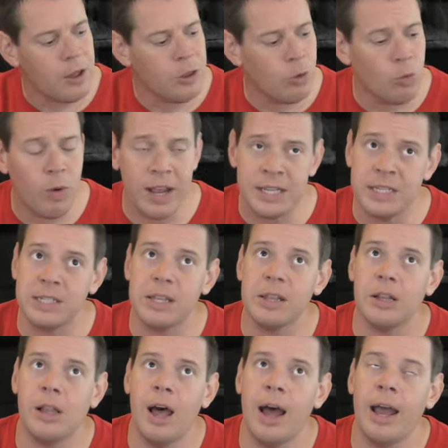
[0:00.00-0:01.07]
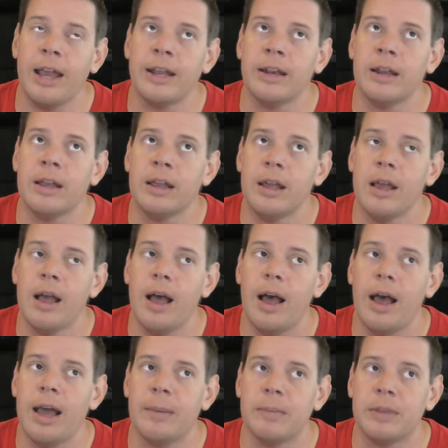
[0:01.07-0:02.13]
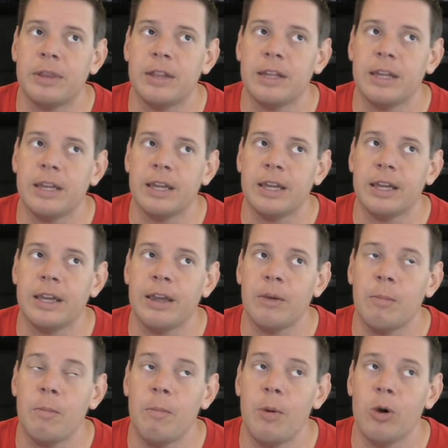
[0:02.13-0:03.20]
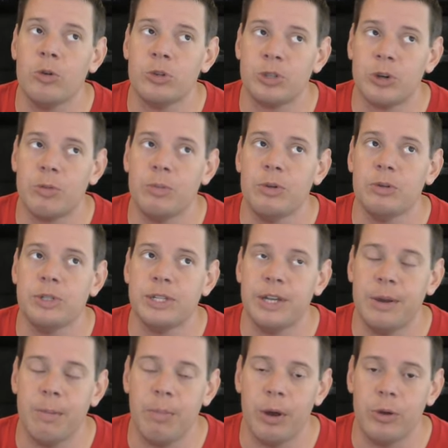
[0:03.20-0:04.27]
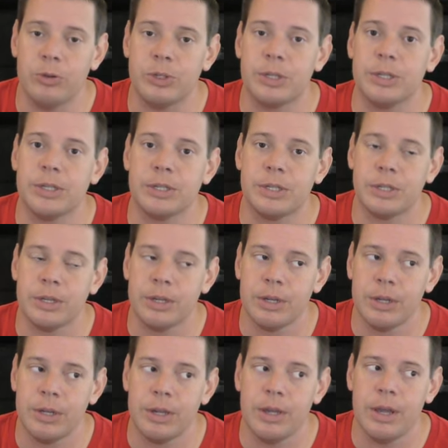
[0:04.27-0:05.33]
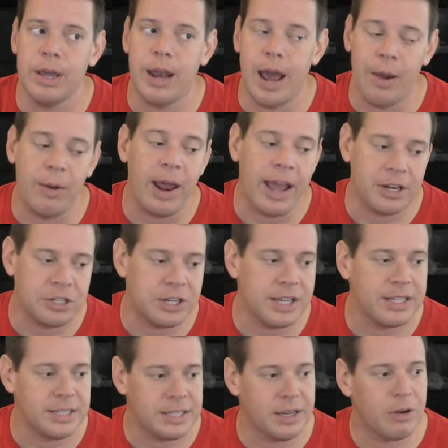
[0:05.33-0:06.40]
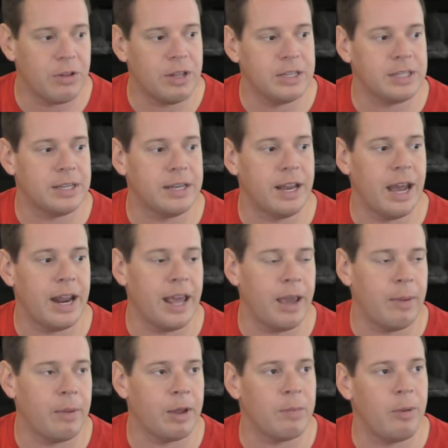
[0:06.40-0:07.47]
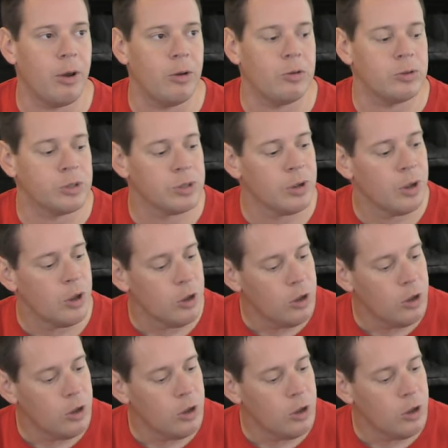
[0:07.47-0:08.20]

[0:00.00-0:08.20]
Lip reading: The rest of the line, I'm thinking most are museum poses. And I would actually consider this a dynamic pose.